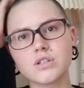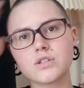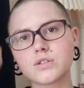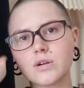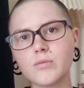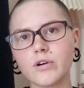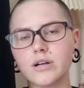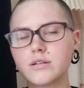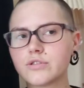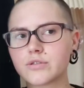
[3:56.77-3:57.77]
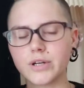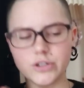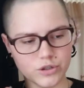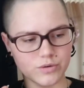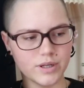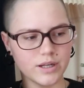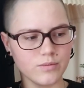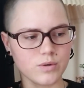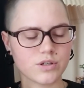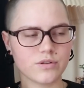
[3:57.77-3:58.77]
Somewhere during June
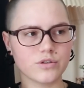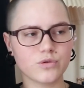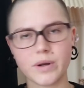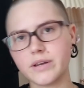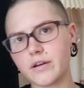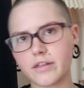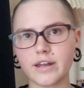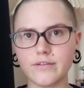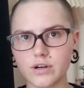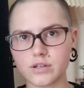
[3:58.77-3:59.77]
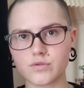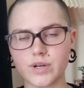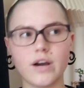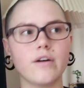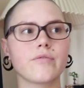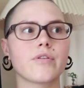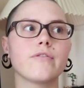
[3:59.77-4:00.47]
it was the 20th anniversary of the